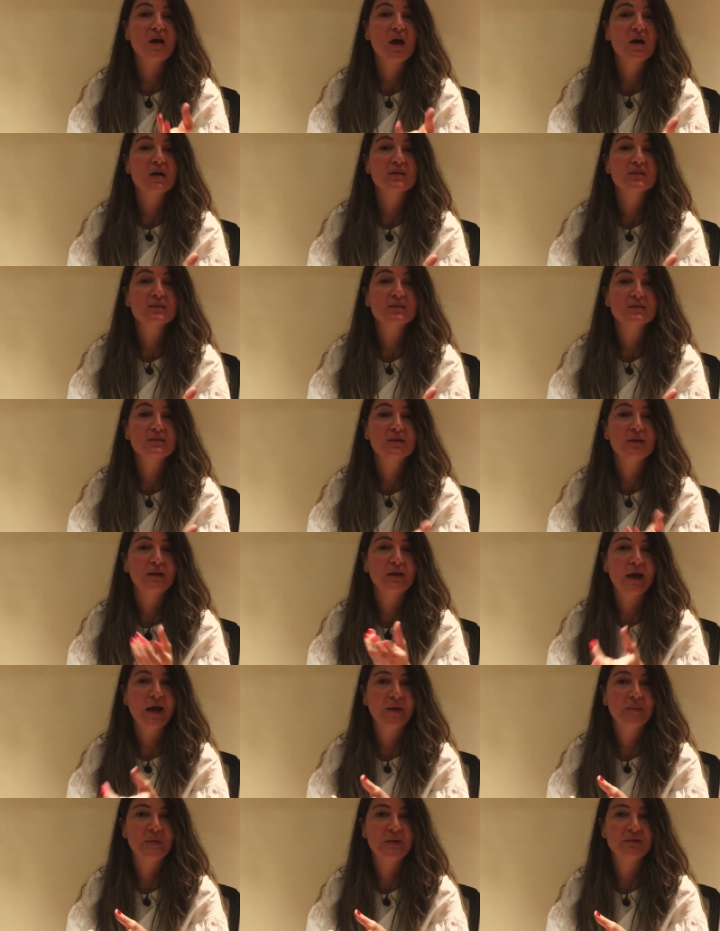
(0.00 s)
Ras
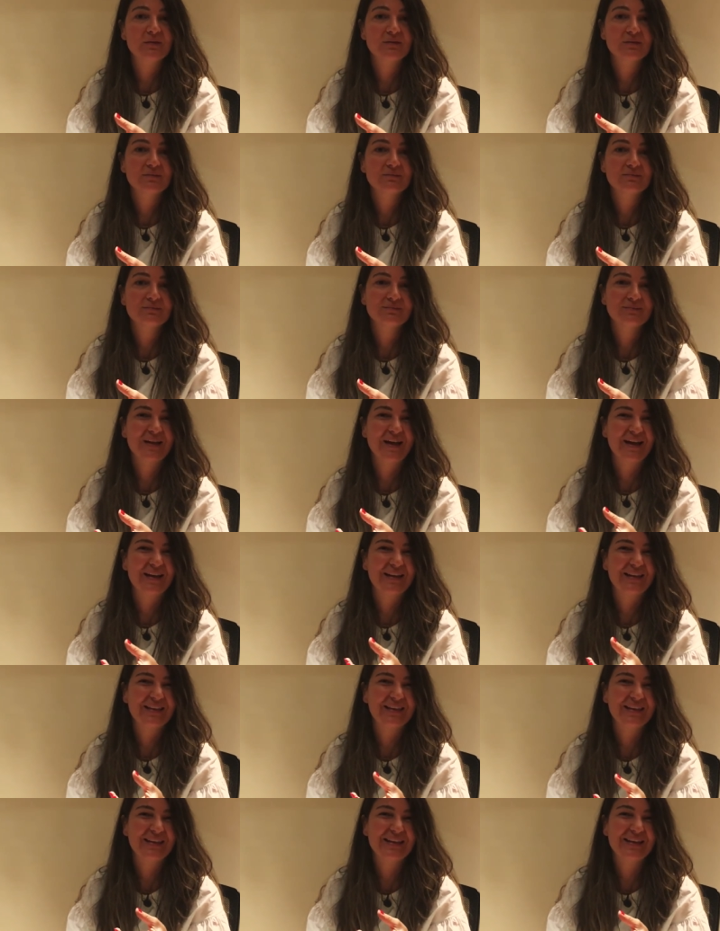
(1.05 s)
El Abid.
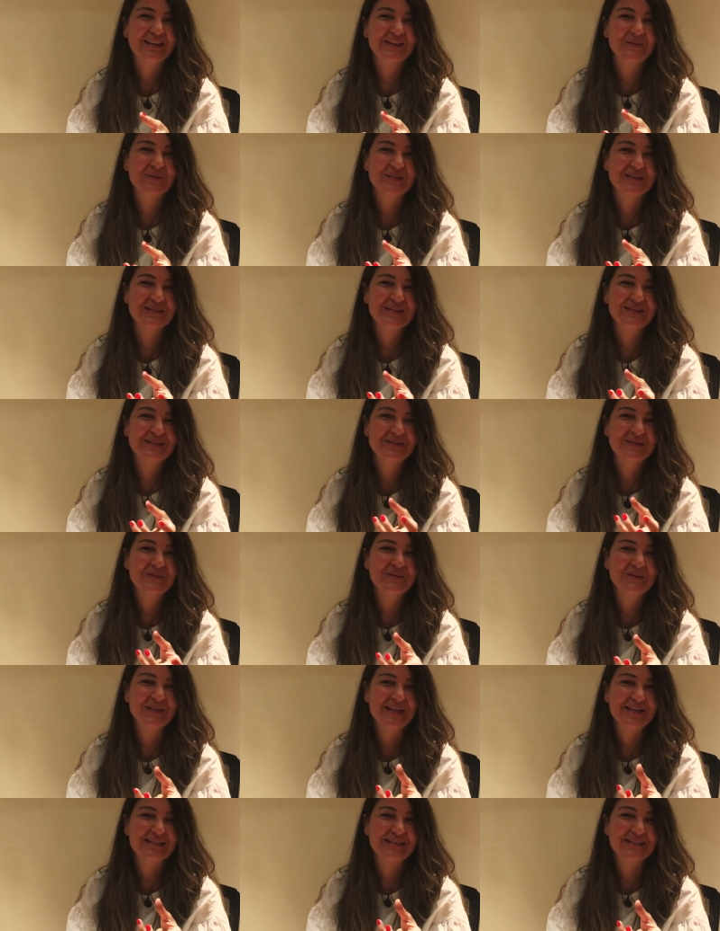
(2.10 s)
I think it was
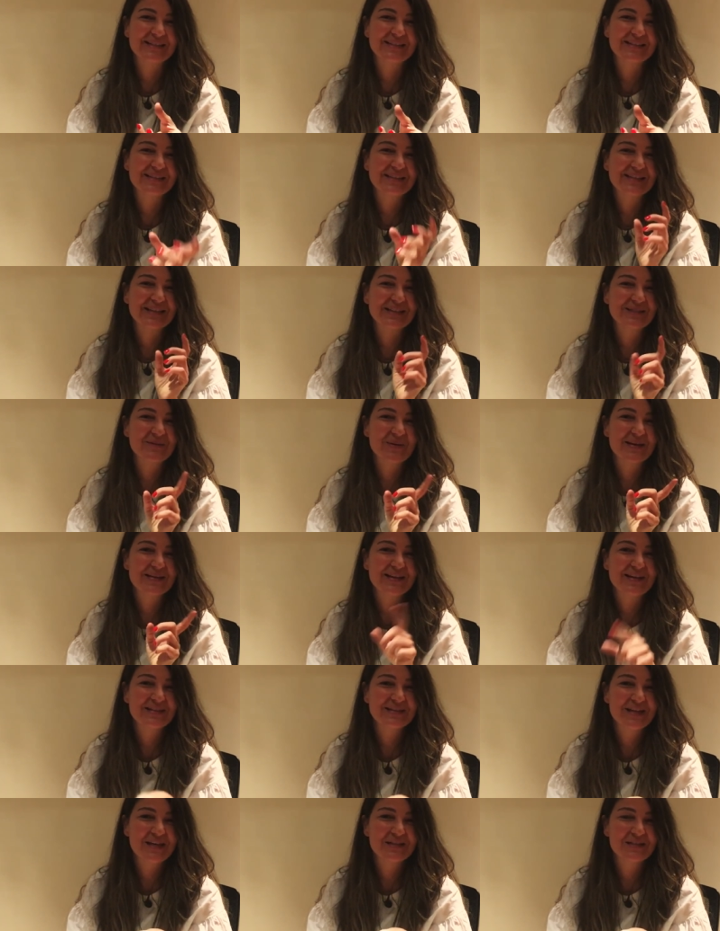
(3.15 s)
too racist, that's
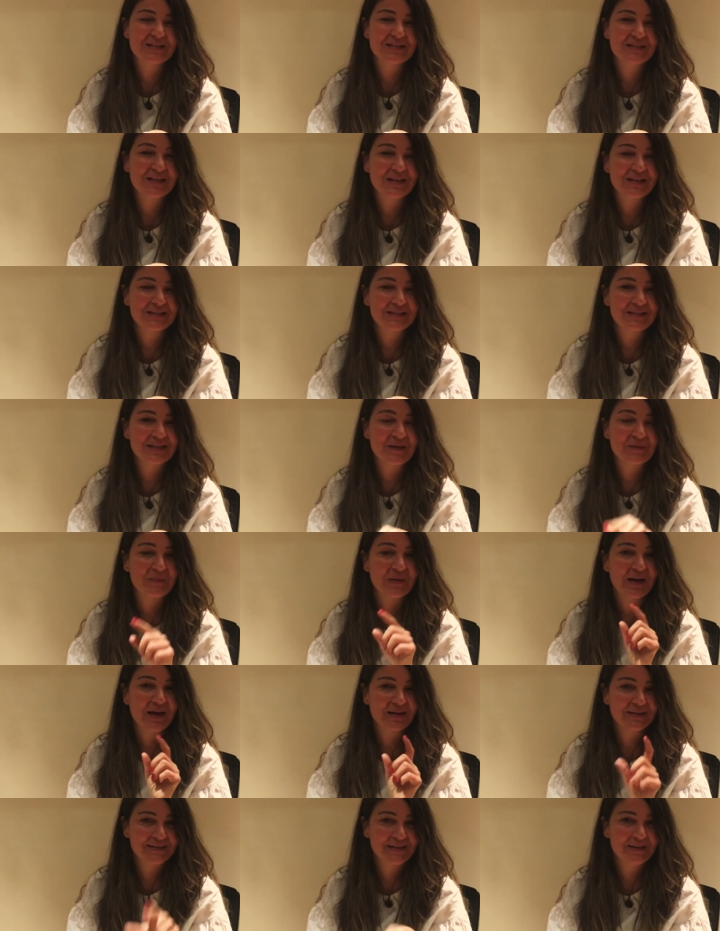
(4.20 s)
why they changed its
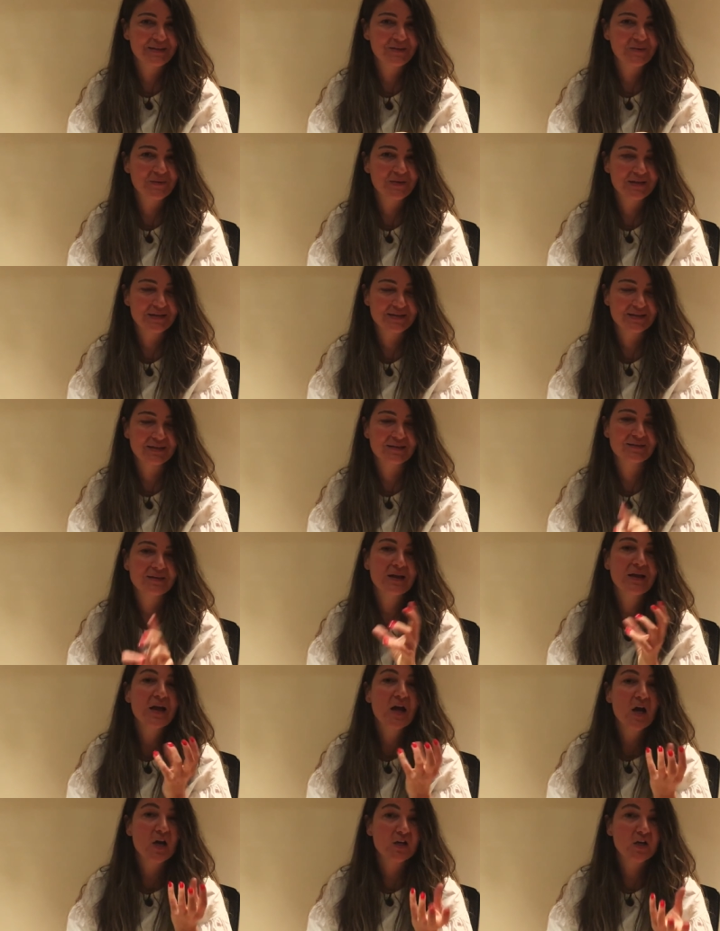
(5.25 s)
name. I'll tell you what is
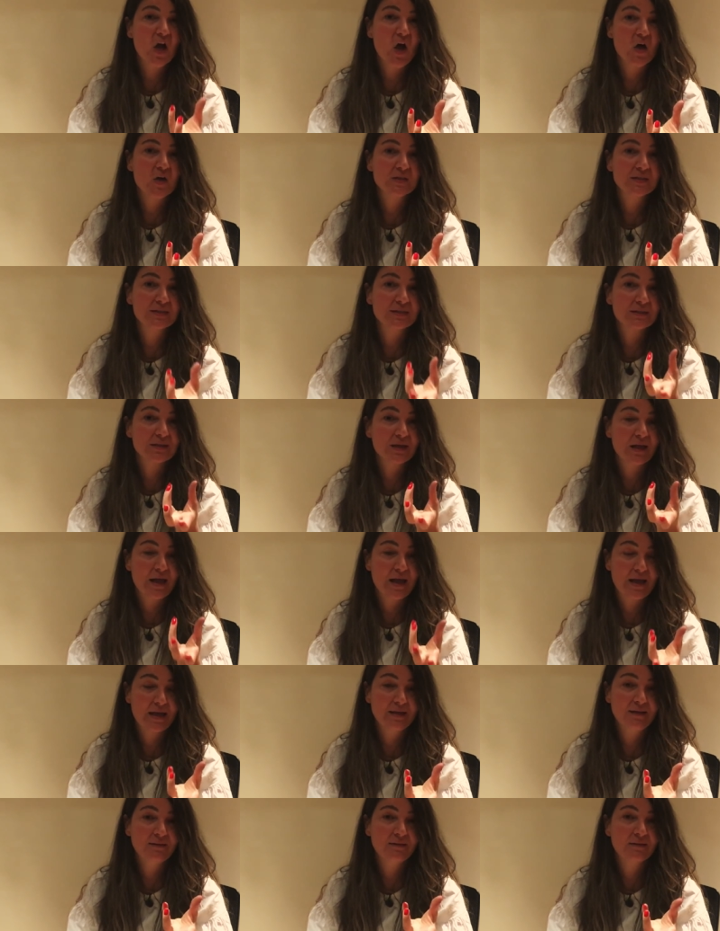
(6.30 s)
it. Ras,
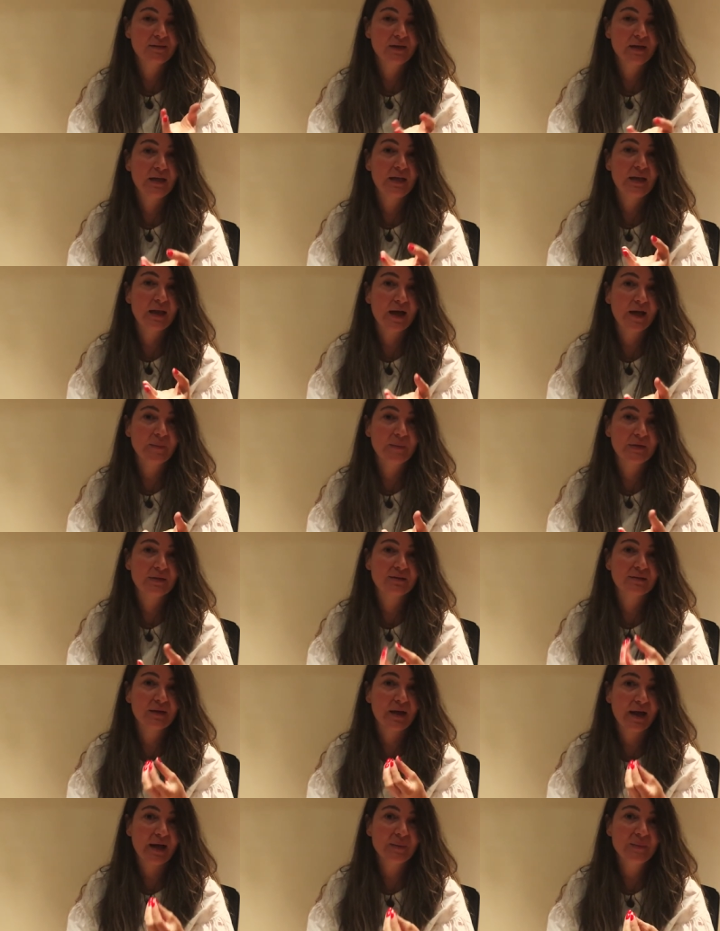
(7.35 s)
head, El
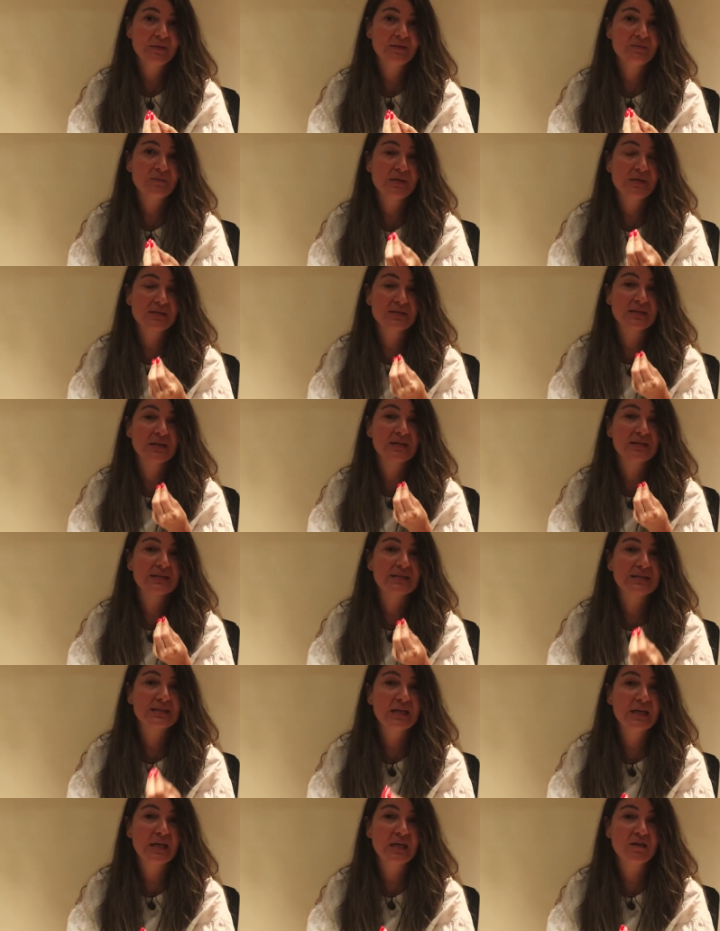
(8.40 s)
Habib. Abid means
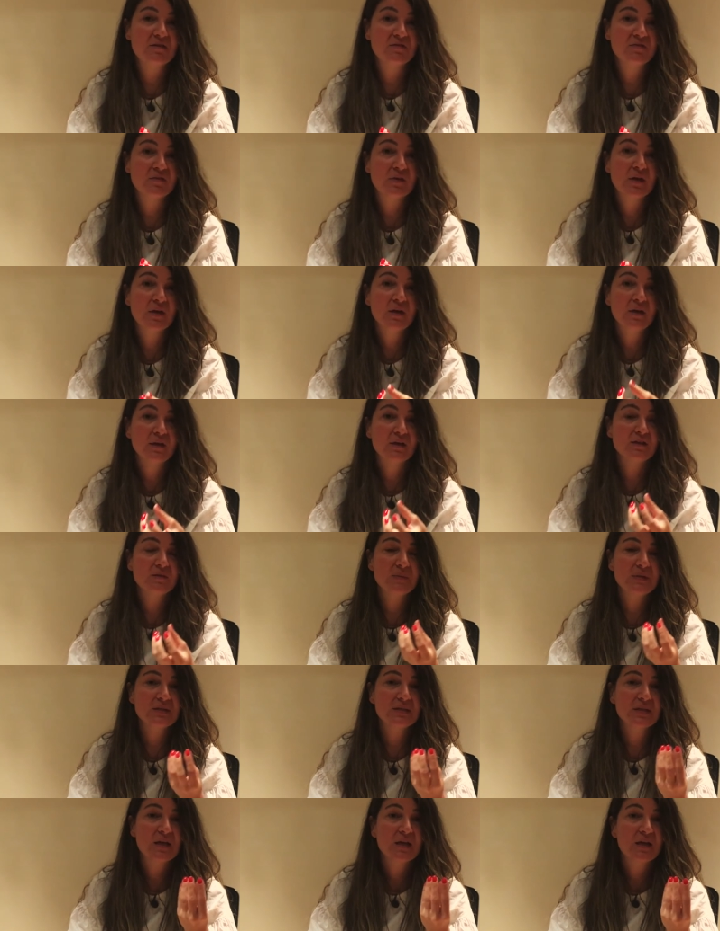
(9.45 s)
slave.
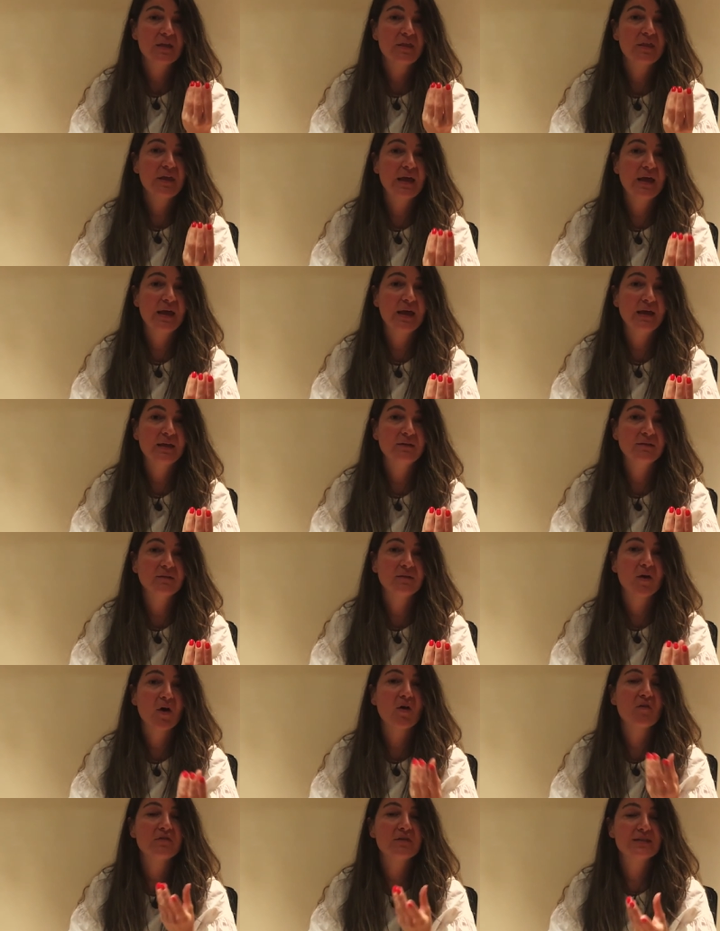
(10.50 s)
It means the
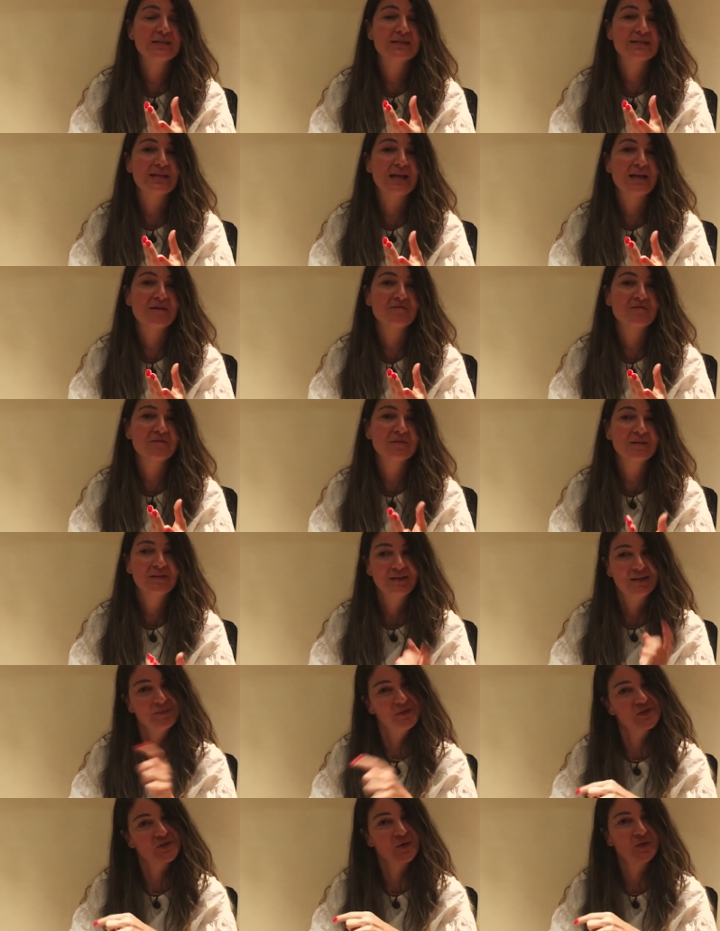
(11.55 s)
head of the slave.
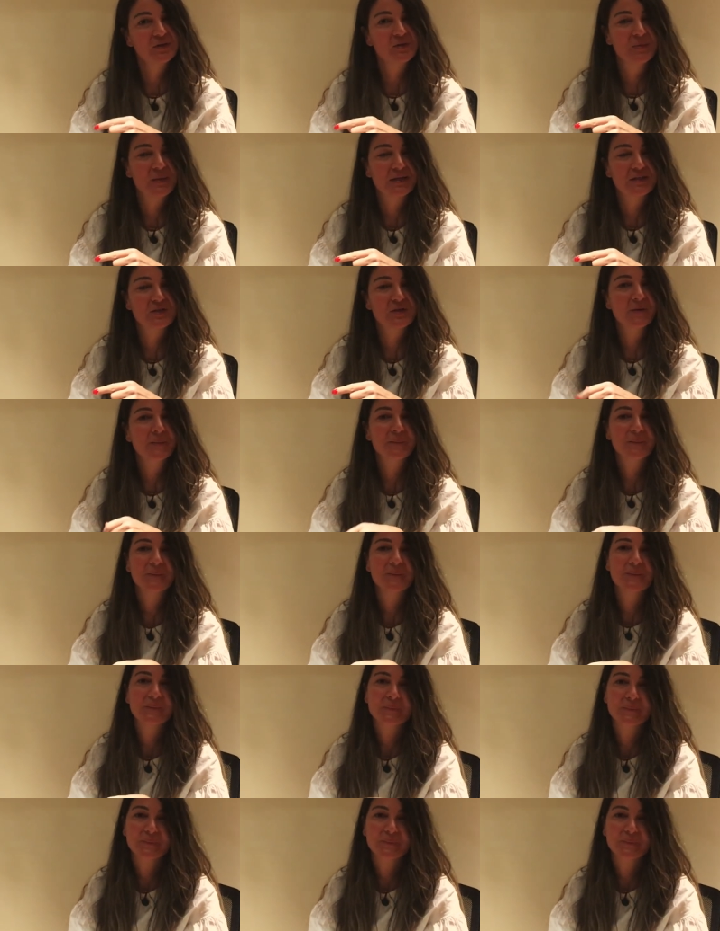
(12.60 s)
Let me show you the picture.